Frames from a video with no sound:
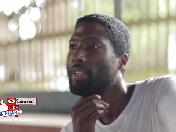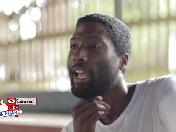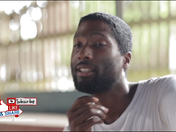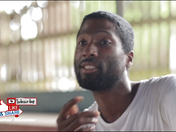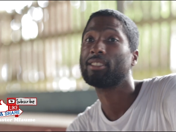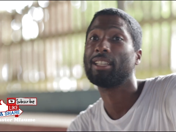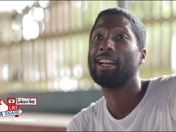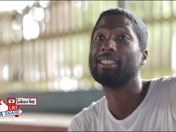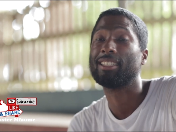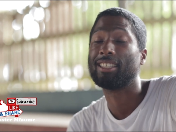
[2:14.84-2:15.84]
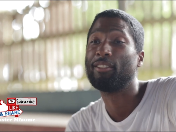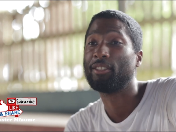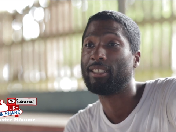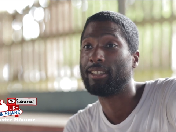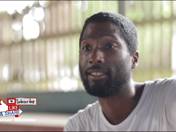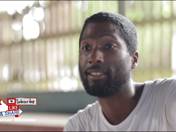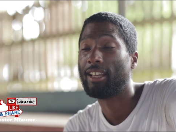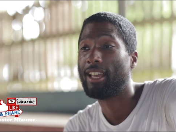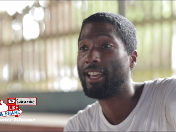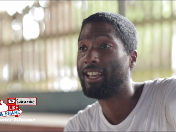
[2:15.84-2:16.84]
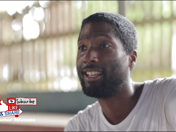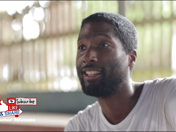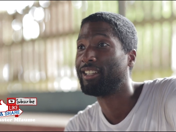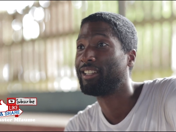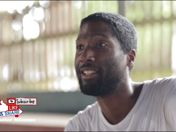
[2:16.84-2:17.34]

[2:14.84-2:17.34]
exercise is everything, and